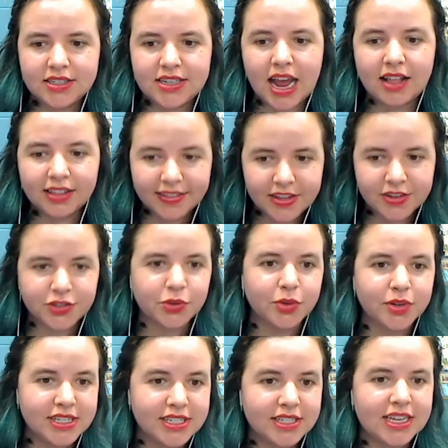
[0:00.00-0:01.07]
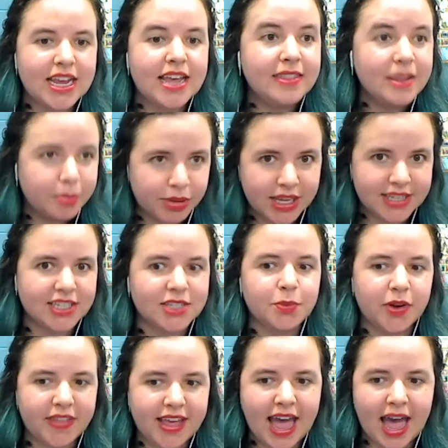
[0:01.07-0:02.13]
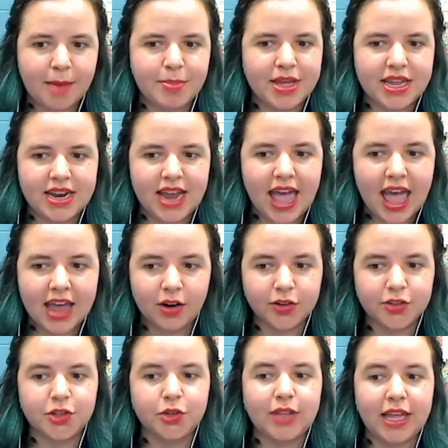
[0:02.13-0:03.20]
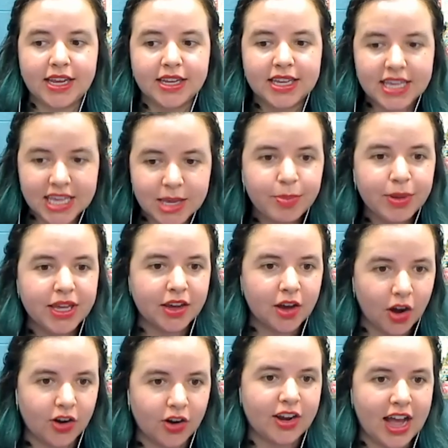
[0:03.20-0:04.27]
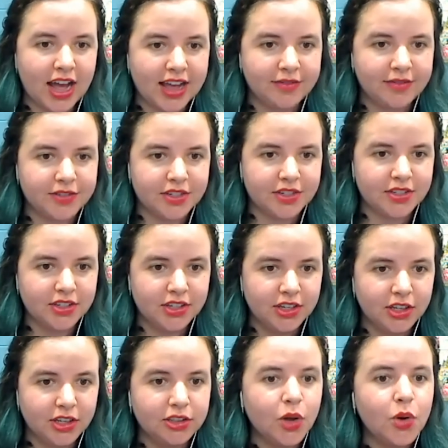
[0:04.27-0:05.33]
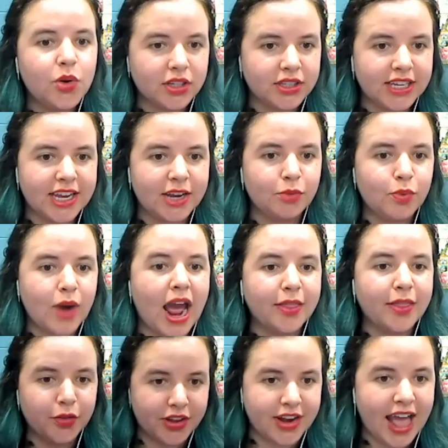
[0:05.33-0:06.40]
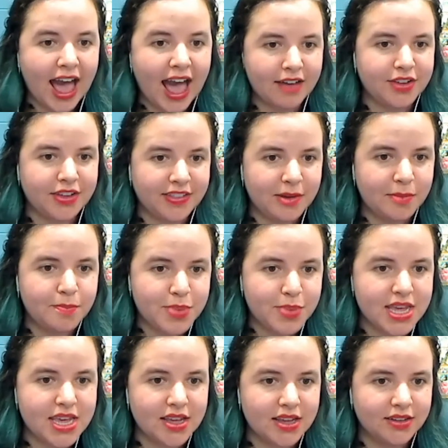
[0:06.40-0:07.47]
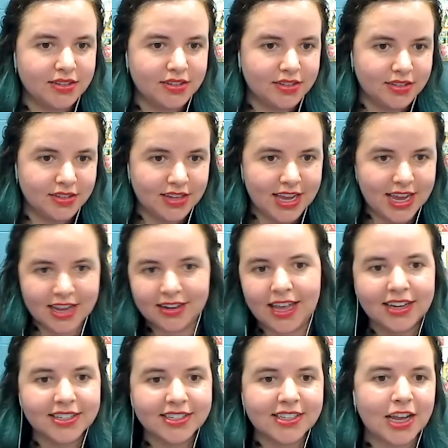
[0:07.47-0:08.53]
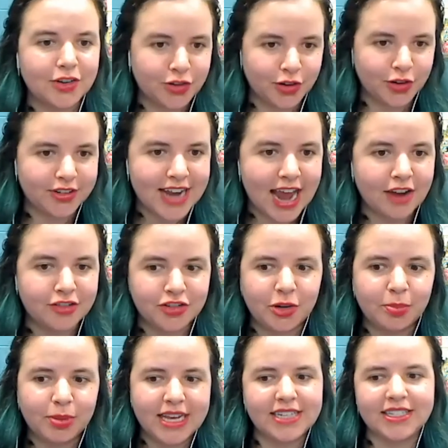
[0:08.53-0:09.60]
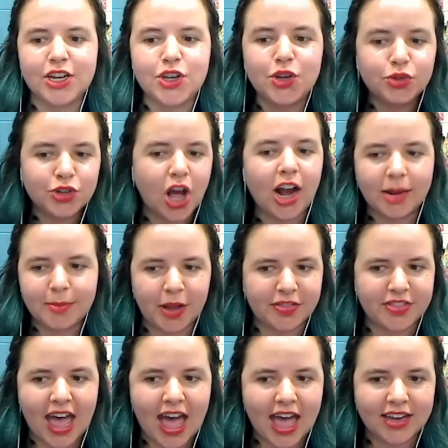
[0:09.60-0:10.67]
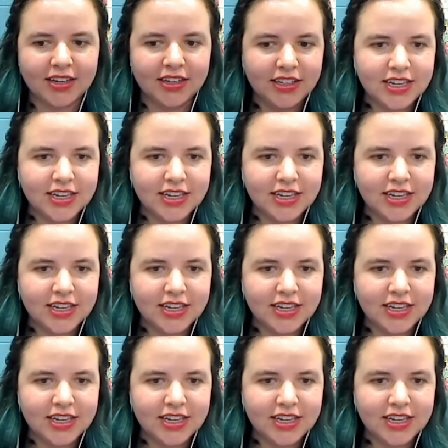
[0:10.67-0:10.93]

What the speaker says: telling these stories in the places where they happen, and also like keeping archives locally rather than having them be in like a central national place. And you talk about that